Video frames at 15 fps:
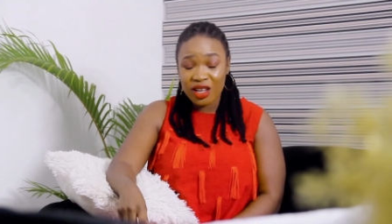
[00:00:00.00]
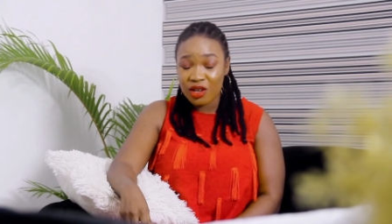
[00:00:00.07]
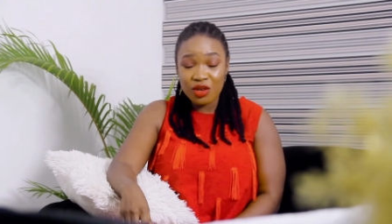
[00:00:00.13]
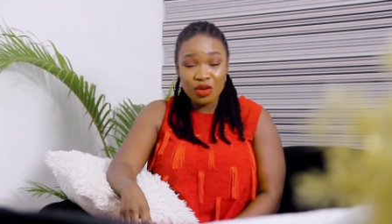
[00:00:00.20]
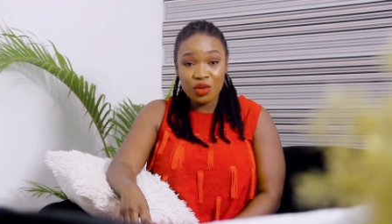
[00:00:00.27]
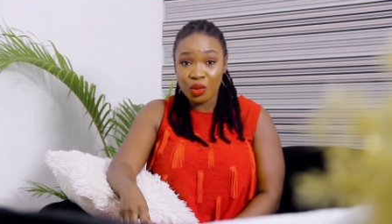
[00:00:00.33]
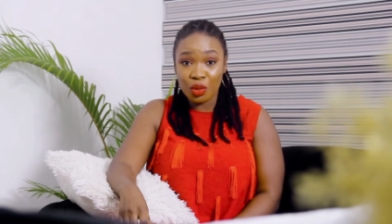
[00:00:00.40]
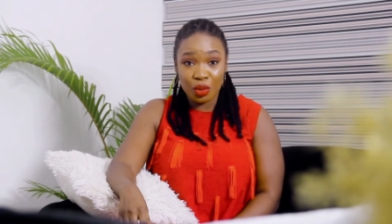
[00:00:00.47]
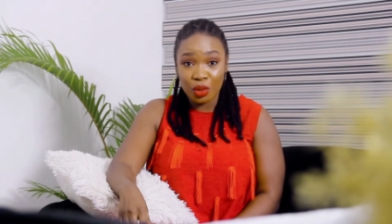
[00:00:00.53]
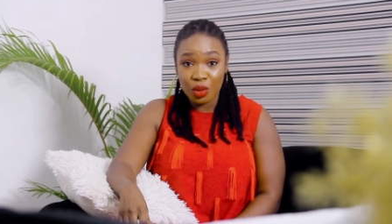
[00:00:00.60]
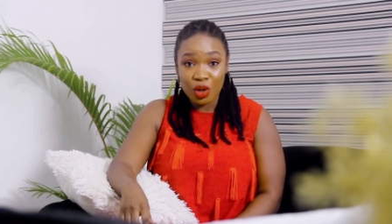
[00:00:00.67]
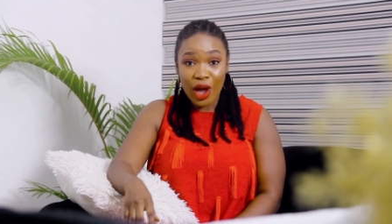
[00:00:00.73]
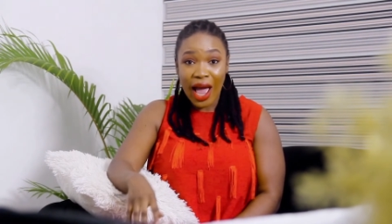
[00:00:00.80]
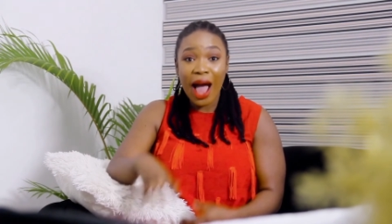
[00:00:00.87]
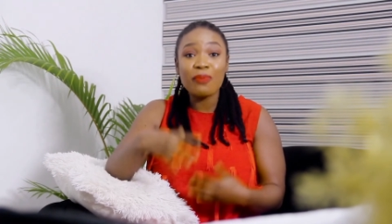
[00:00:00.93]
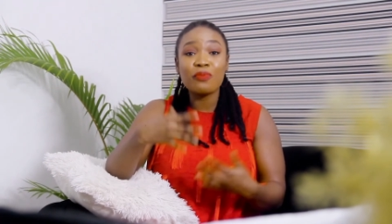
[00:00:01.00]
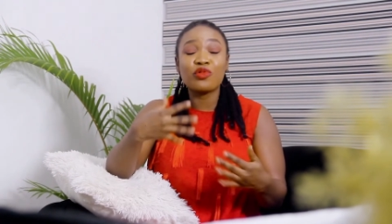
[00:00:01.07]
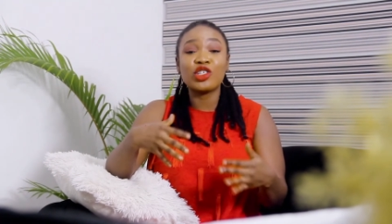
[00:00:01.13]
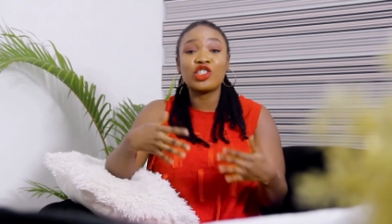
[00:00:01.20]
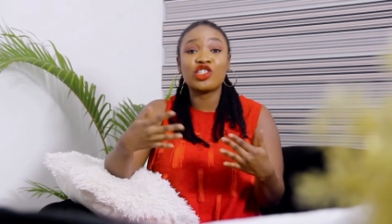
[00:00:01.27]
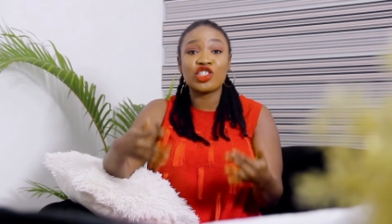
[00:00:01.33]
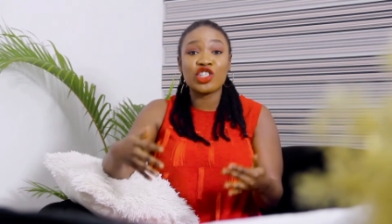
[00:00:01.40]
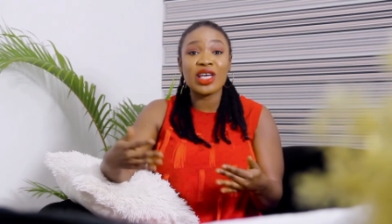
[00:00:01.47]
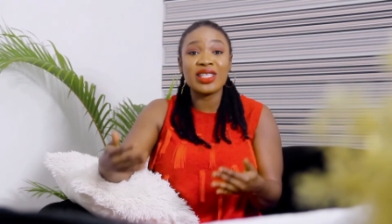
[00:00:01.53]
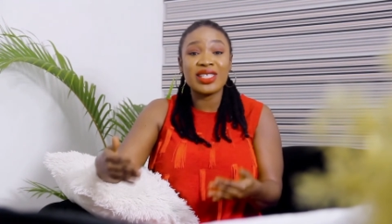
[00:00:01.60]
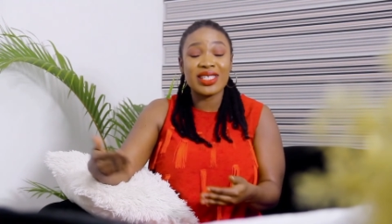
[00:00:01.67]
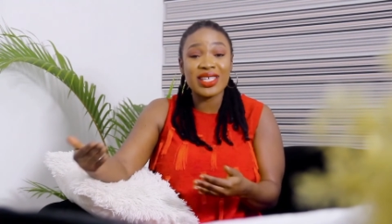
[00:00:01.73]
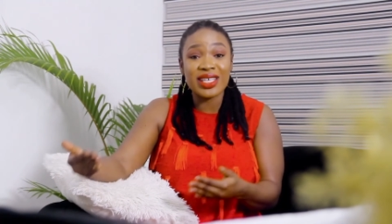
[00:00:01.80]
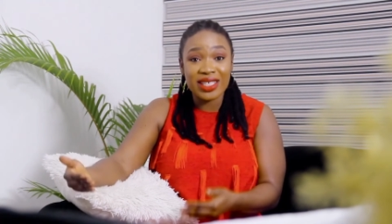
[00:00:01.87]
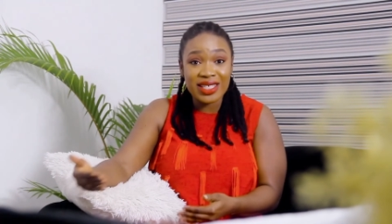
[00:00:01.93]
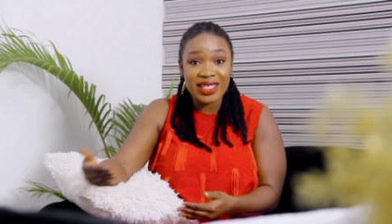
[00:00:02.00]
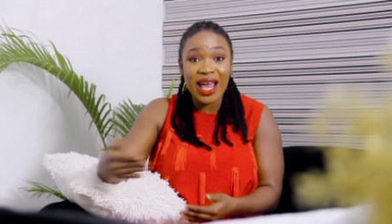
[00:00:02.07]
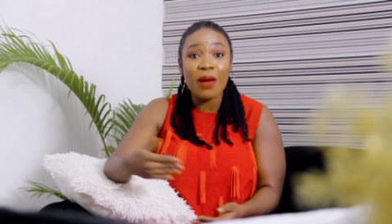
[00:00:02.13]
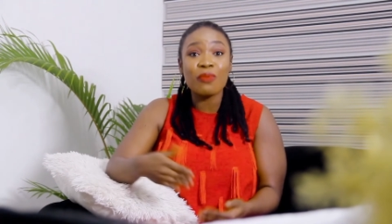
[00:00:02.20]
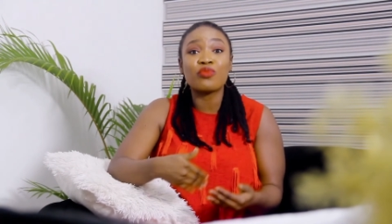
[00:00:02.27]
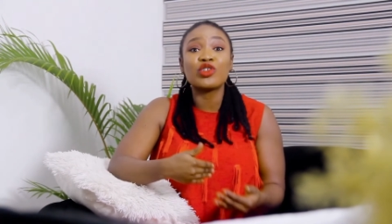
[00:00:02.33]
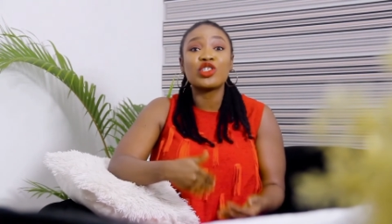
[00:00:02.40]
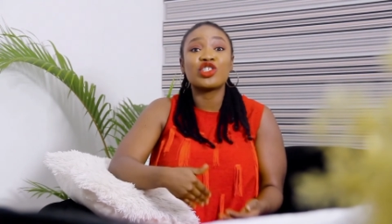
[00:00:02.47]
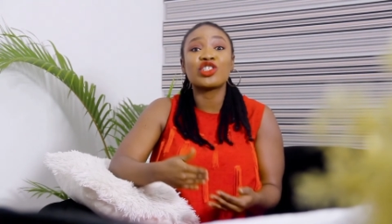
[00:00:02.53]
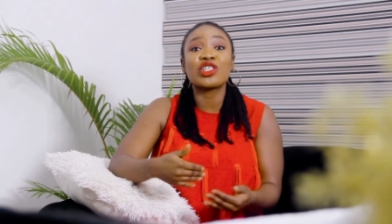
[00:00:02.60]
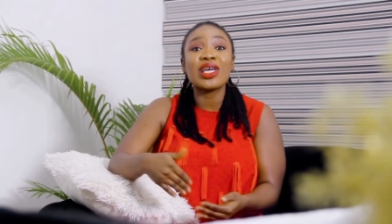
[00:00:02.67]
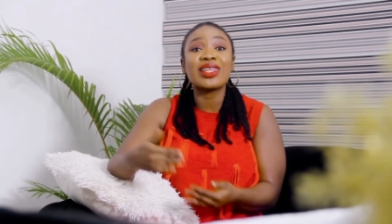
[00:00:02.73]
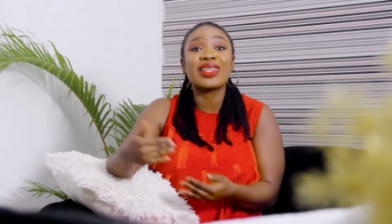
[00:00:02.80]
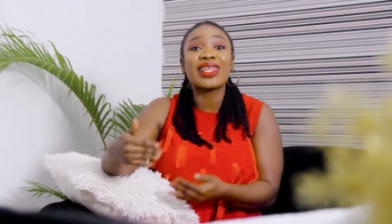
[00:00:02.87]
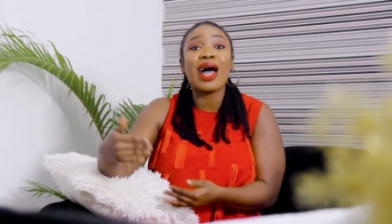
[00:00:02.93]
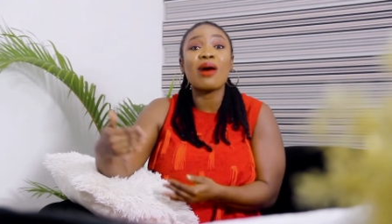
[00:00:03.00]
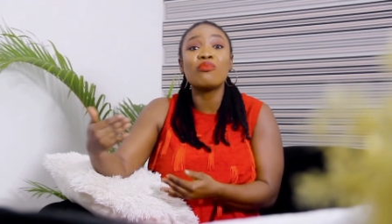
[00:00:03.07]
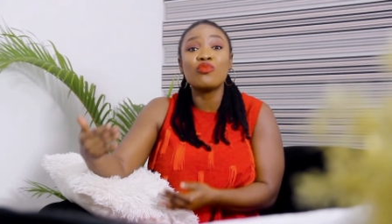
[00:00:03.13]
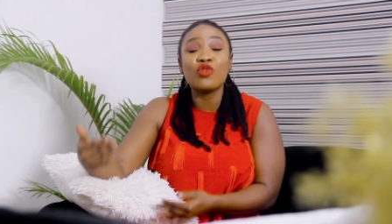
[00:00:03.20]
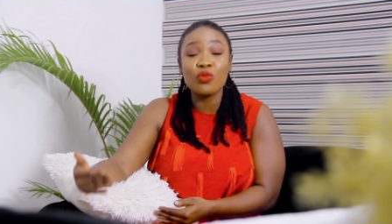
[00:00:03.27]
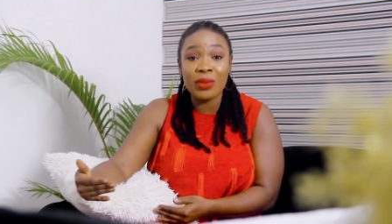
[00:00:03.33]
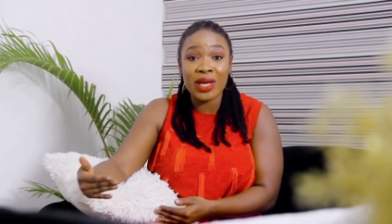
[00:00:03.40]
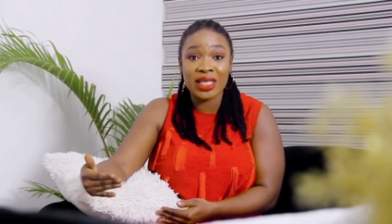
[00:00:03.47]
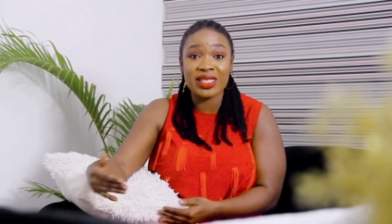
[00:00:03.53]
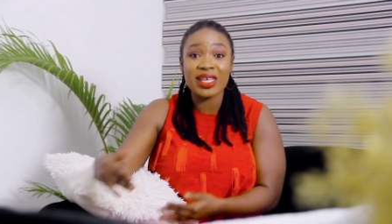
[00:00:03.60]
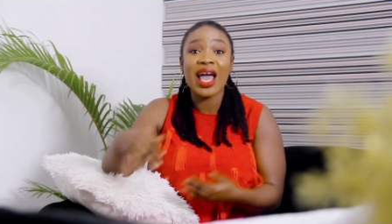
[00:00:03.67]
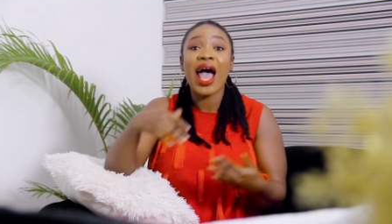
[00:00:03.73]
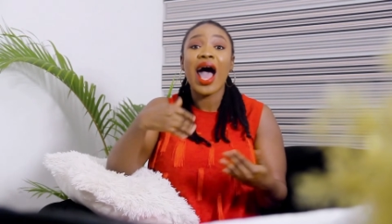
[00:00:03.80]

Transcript: No, appreciate it. Appreciate that moment.